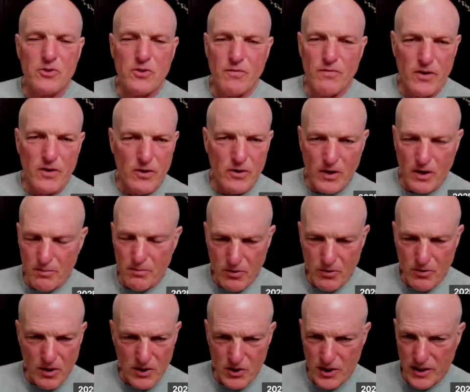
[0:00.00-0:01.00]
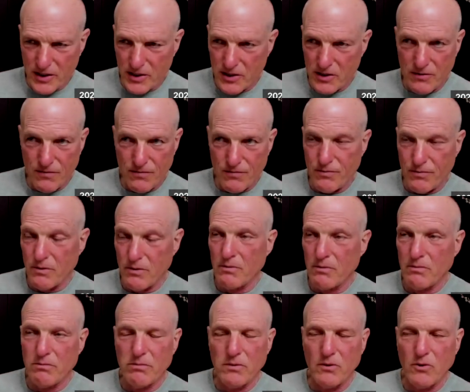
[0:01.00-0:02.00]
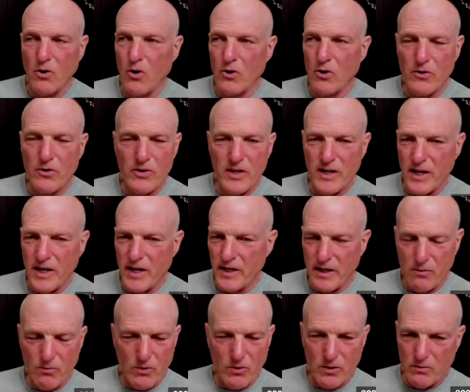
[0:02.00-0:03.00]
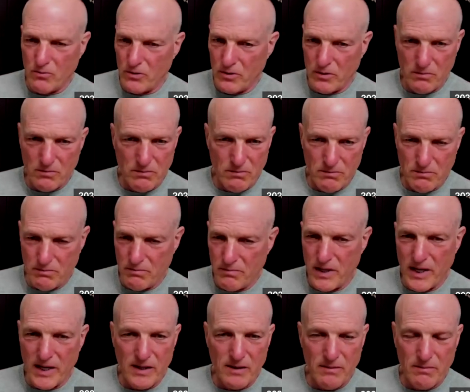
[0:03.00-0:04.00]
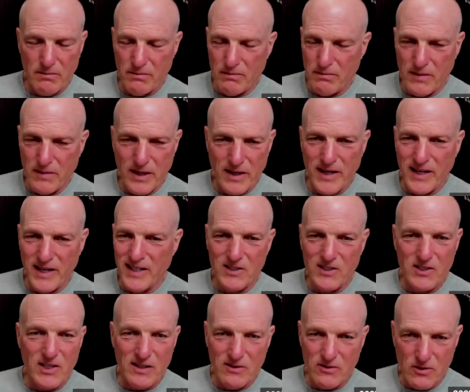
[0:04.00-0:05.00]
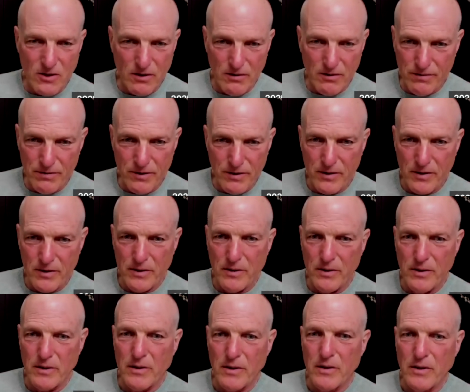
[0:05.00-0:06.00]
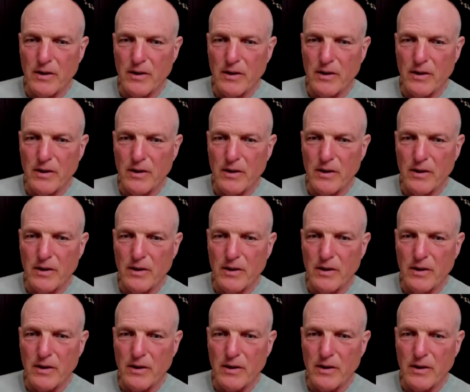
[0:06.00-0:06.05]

I've persevered on projects for longer than anyone would make any sense of,